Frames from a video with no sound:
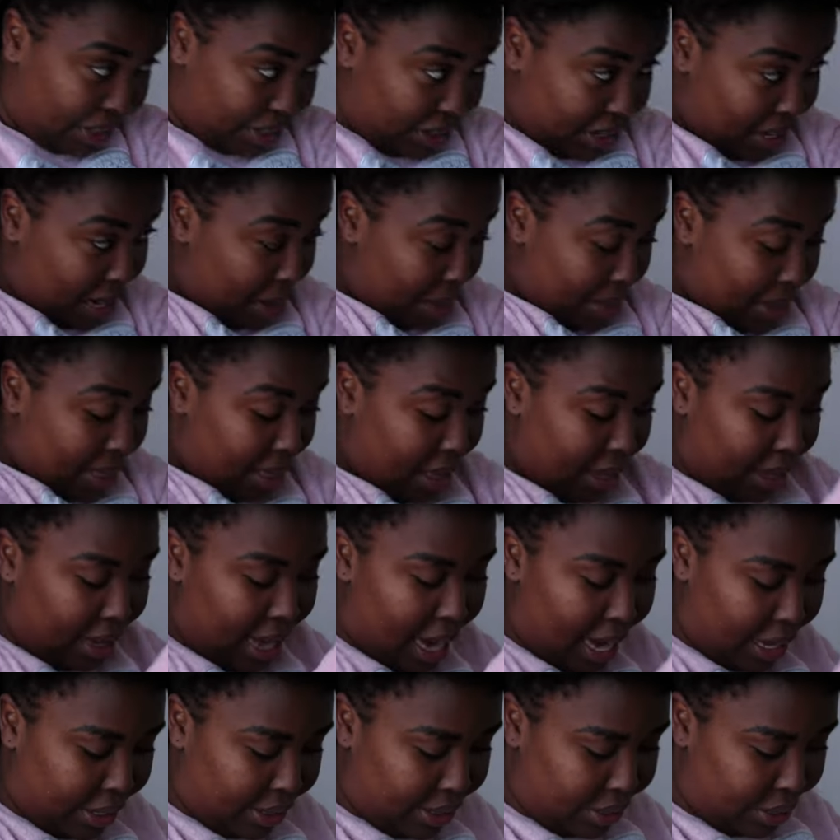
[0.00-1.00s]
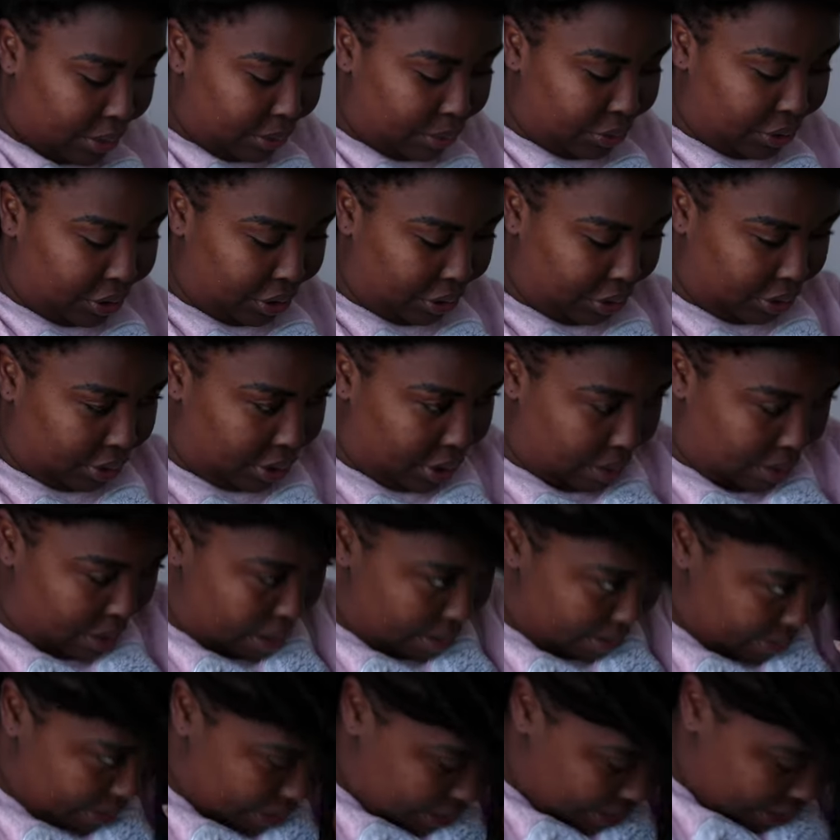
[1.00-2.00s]
is gonna be like, I told you so.
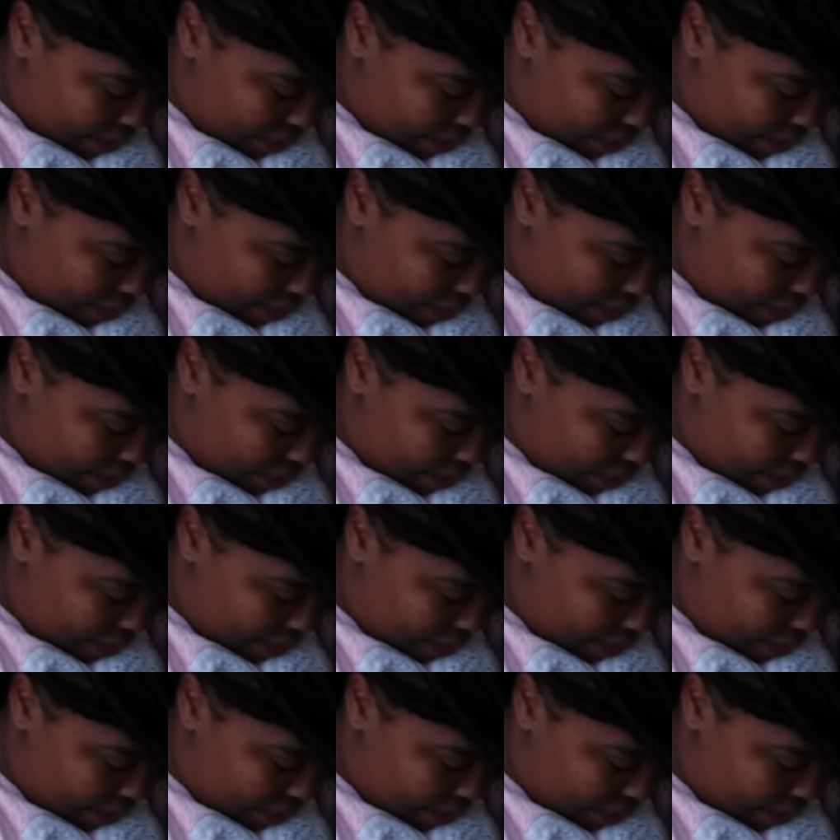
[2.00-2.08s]
I mean,